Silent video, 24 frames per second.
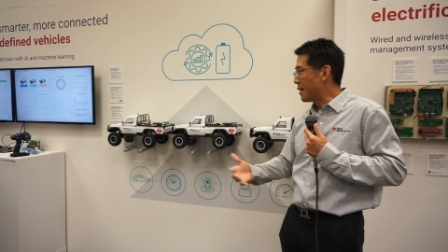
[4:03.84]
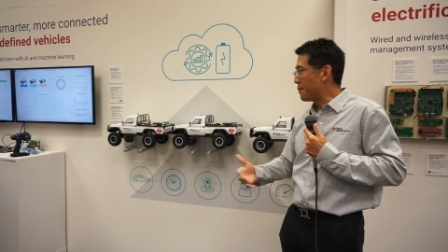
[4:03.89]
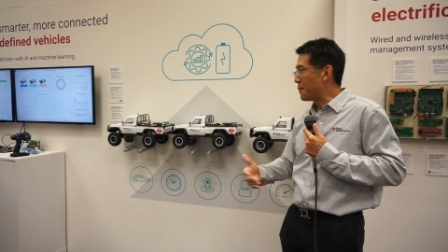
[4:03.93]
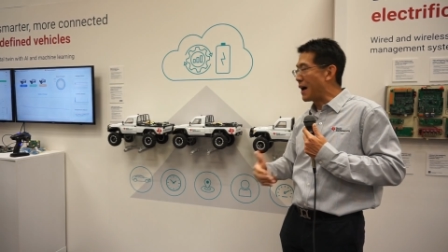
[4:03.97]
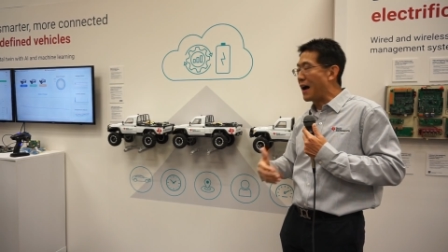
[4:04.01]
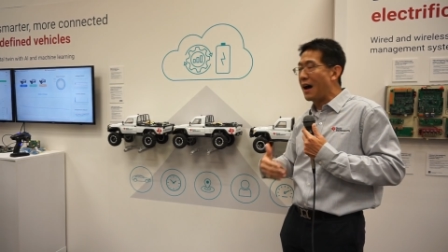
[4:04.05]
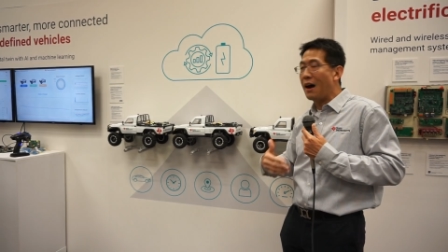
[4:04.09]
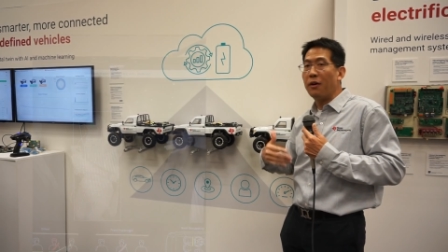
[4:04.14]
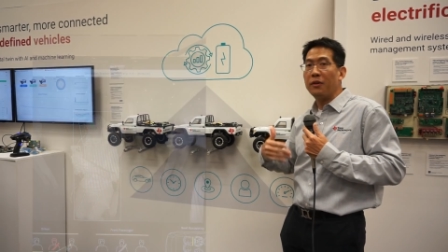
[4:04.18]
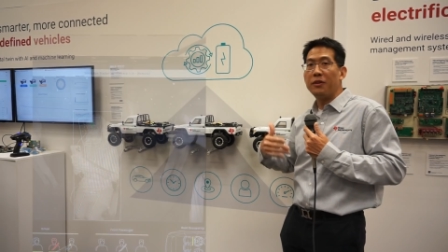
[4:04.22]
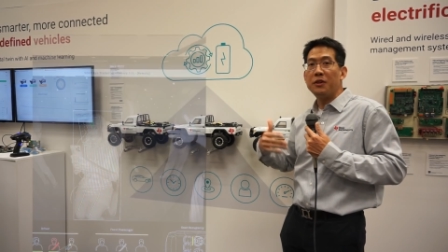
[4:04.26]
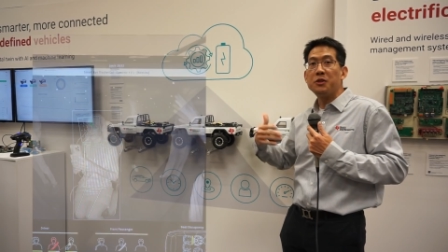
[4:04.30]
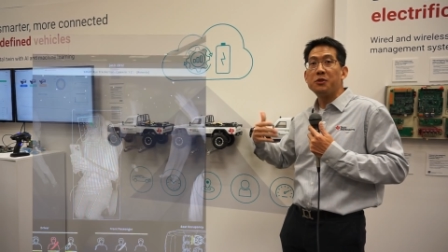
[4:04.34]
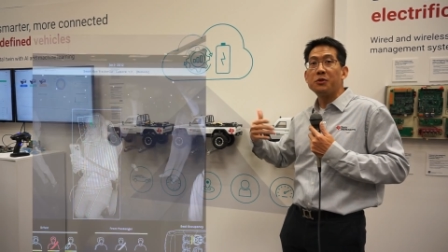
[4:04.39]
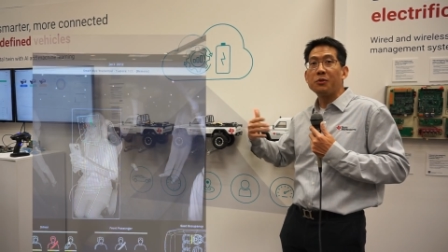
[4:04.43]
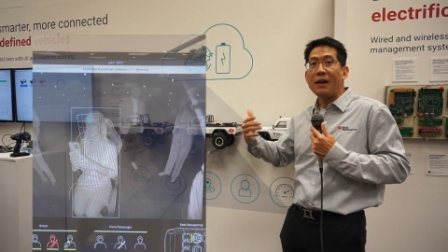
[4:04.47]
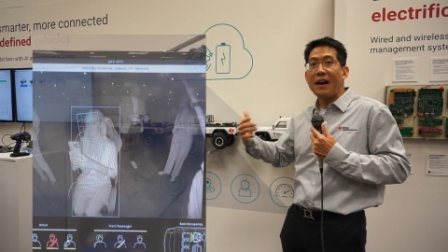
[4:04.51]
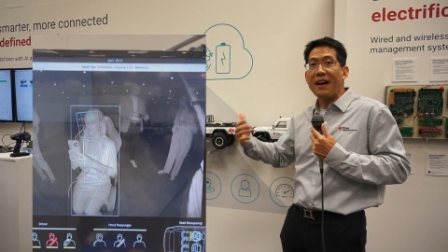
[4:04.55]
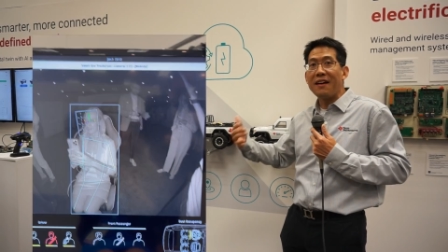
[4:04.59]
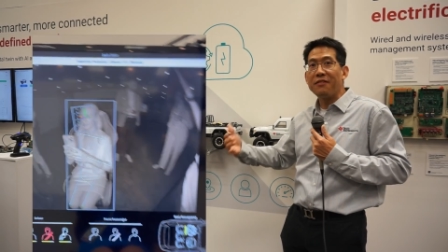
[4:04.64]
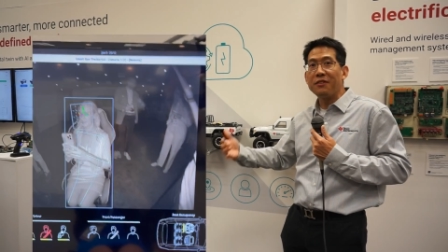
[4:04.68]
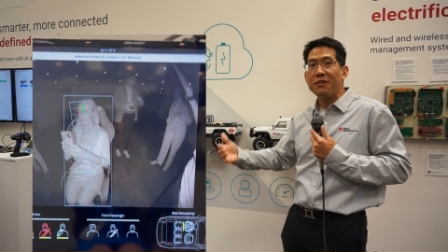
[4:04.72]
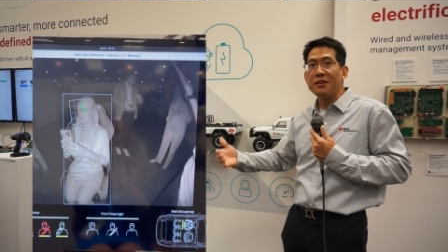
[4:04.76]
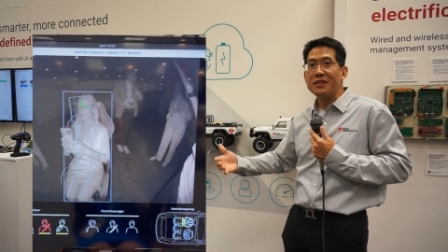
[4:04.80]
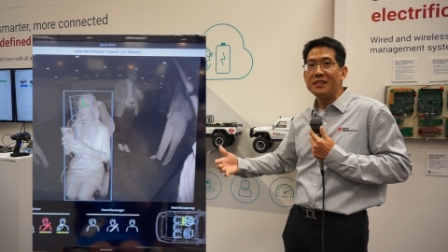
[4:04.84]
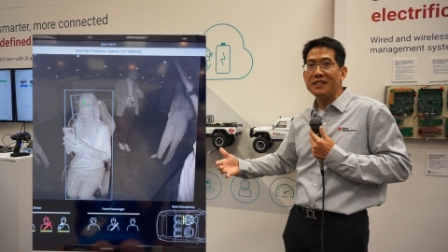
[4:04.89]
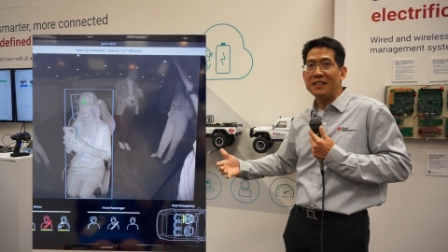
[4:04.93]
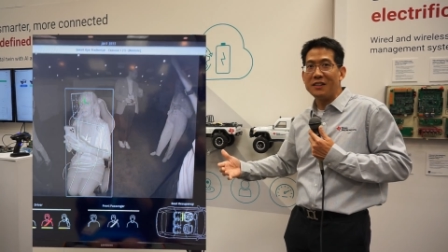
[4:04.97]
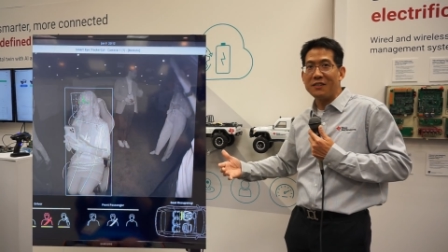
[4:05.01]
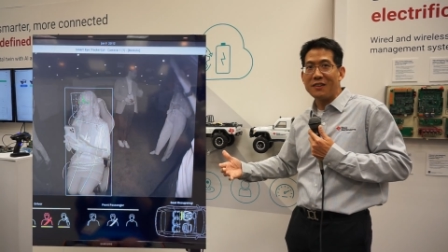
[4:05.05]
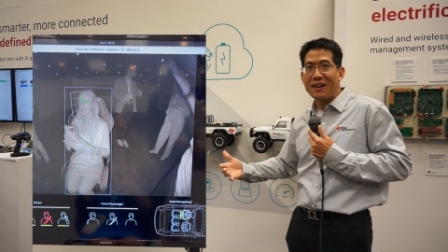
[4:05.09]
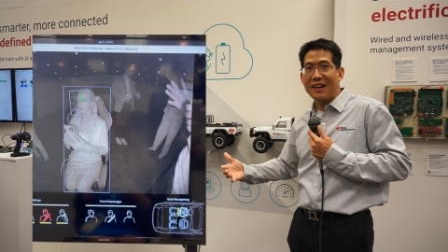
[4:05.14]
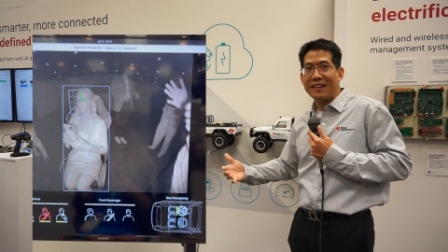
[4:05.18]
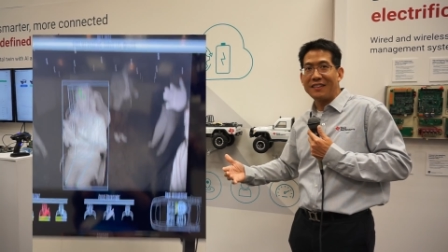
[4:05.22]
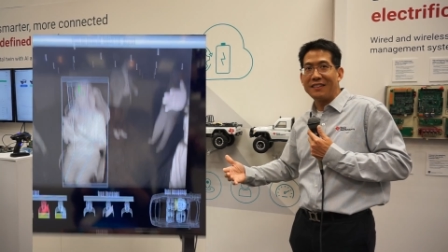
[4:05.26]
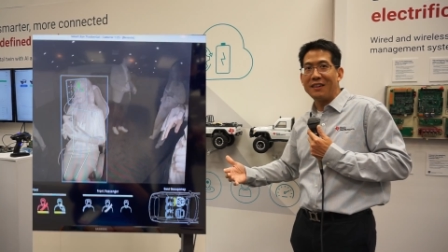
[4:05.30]
um, how the driver is
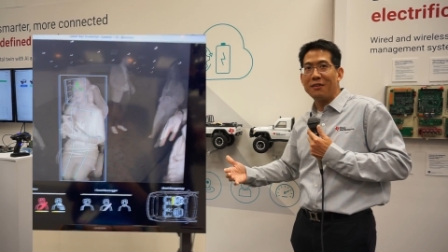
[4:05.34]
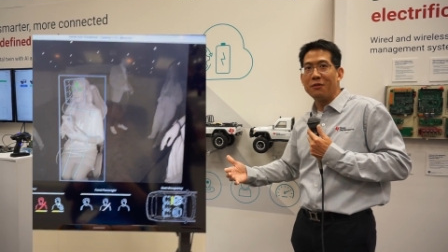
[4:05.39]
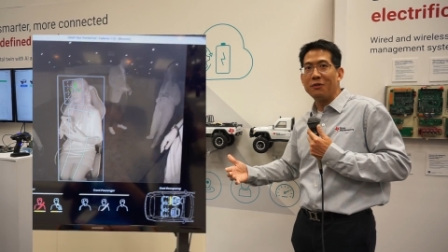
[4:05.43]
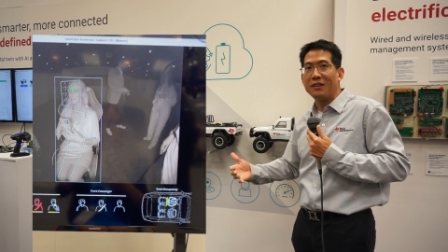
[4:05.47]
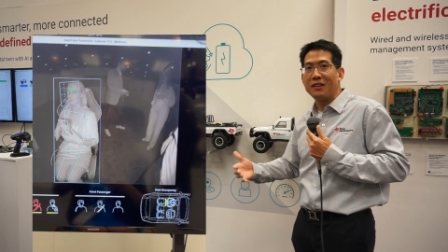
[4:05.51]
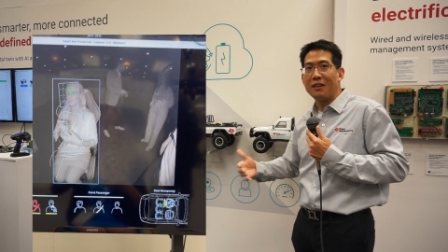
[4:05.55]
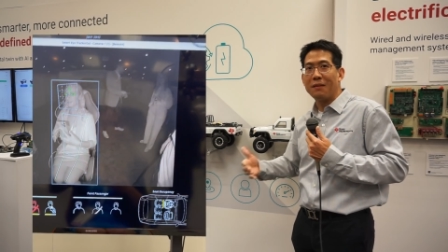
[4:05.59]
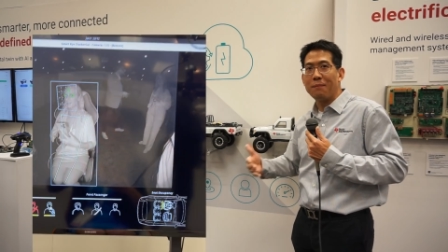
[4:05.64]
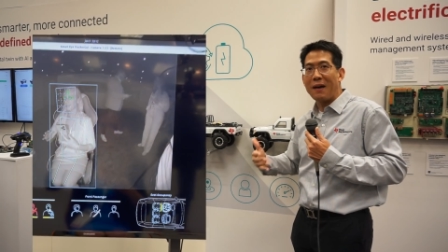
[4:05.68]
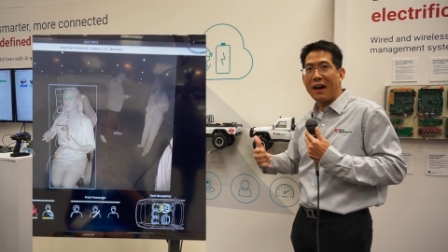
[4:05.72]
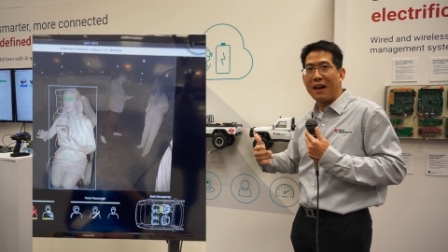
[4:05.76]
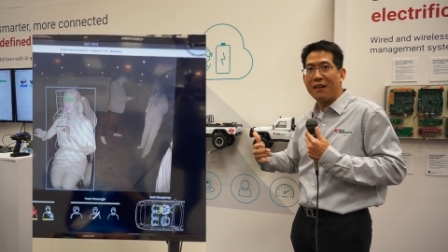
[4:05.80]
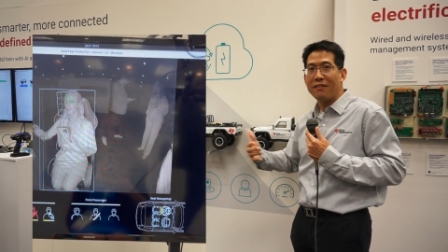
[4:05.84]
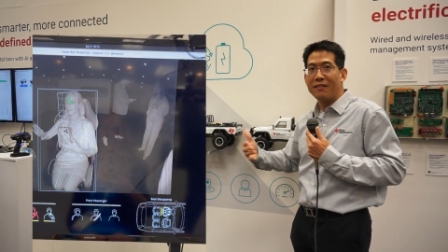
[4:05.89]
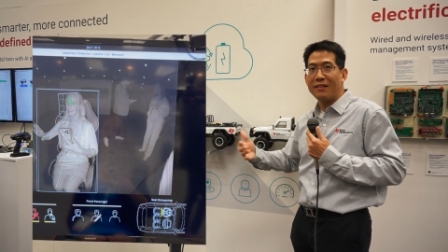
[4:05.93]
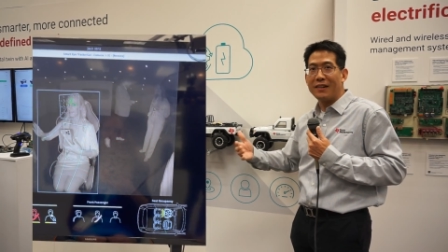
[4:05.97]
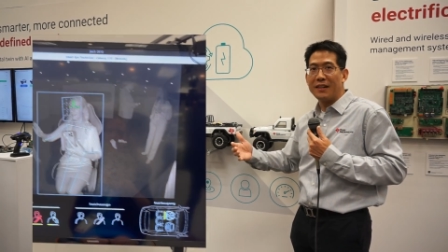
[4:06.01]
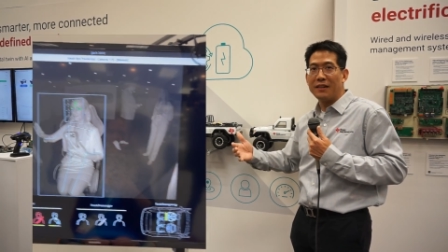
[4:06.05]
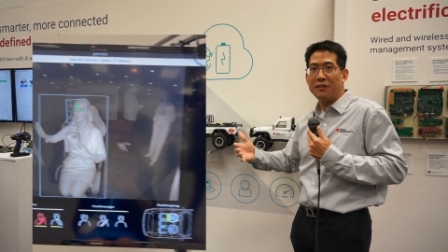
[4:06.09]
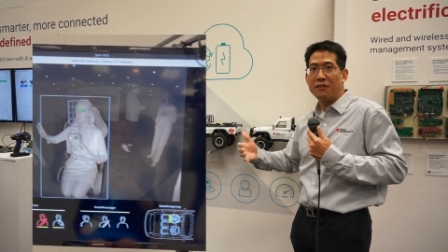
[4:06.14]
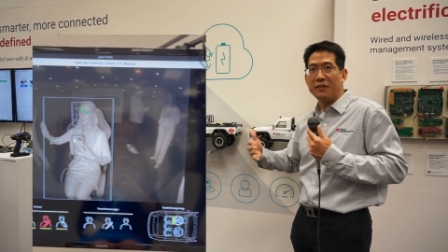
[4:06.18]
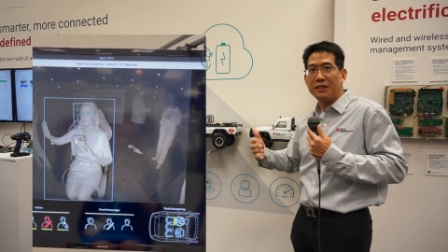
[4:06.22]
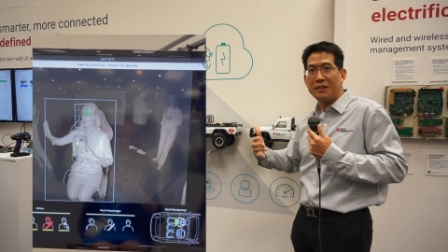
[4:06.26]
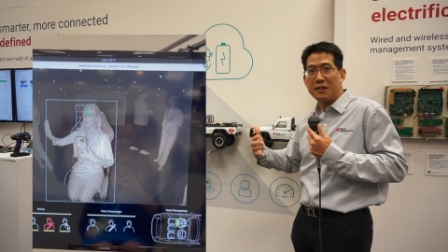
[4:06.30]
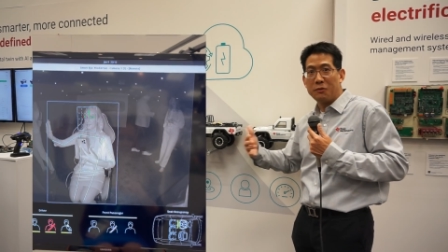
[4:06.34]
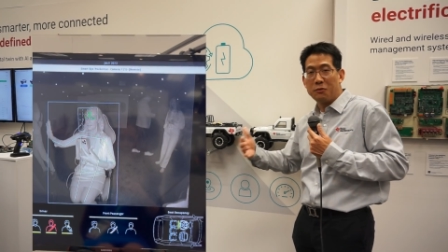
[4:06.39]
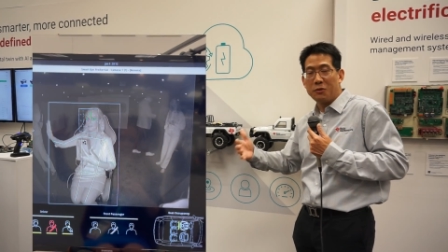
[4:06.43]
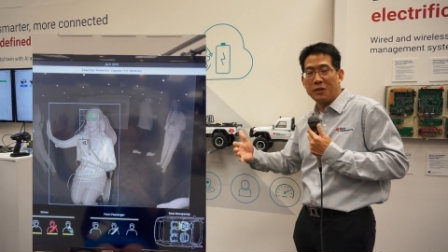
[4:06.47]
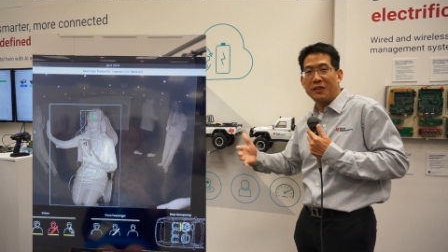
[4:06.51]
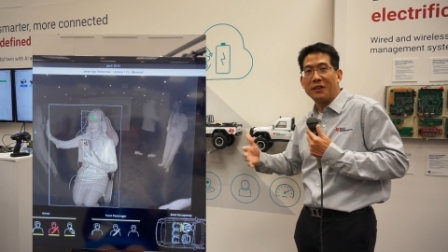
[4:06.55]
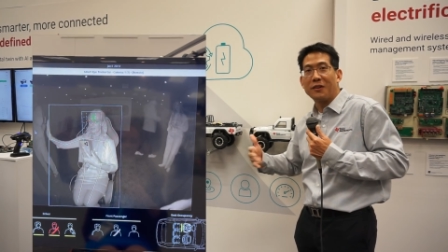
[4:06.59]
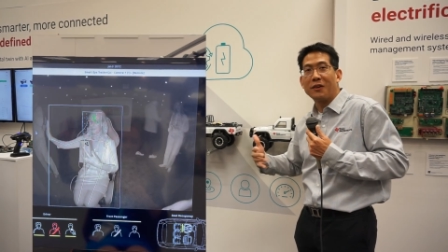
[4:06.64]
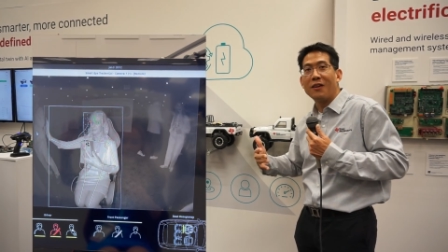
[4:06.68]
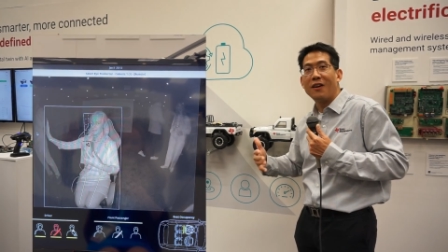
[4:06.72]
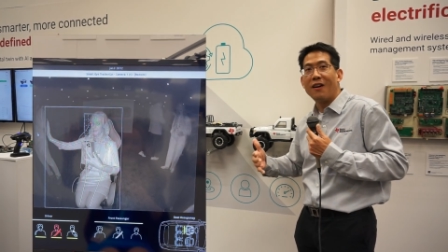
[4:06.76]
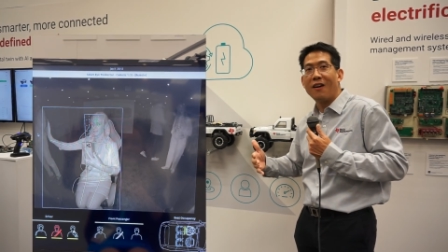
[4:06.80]
interacting with the battery, with it,
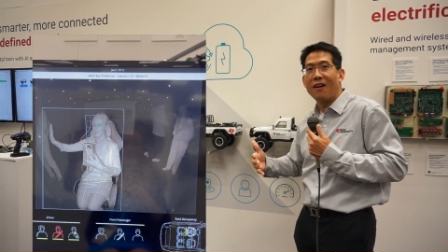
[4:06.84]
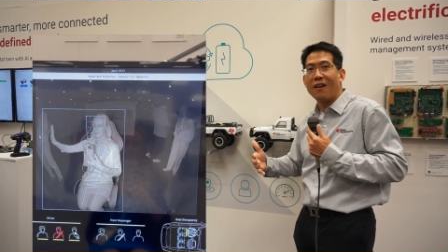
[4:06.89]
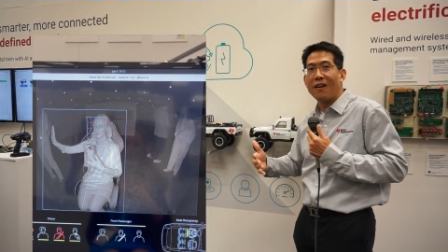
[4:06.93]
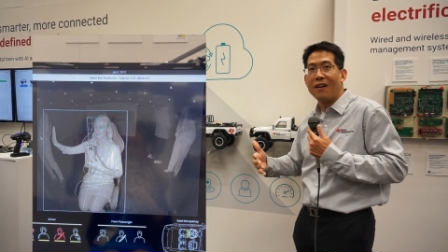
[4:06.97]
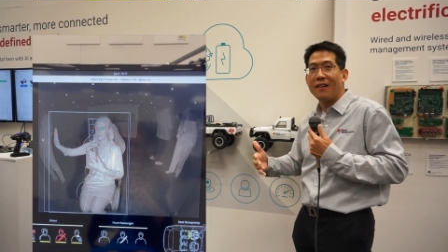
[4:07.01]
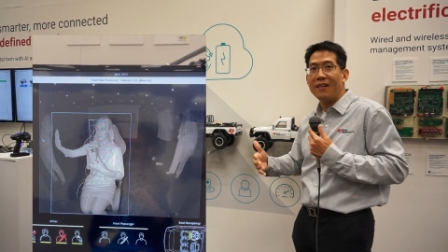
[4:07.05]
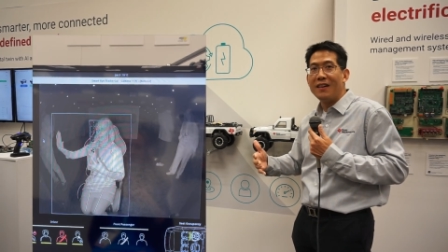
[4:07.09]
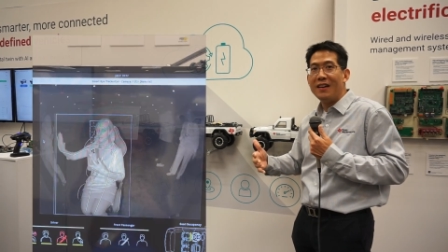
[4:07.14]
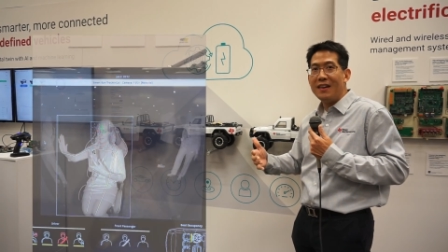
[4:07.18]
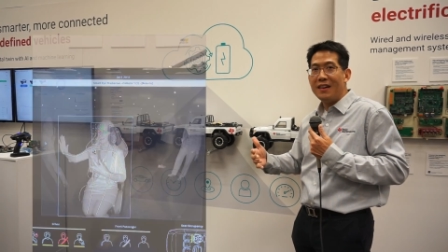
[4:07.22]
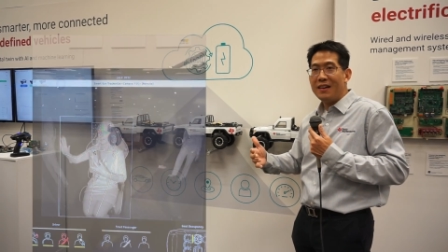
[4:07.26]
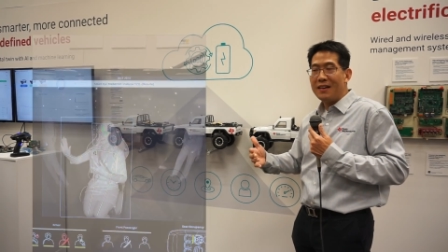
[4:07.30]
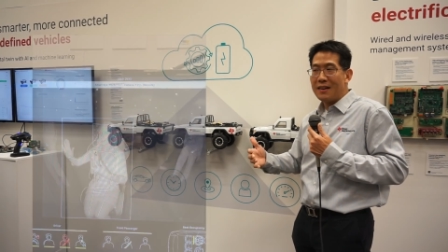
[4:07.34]
with their car,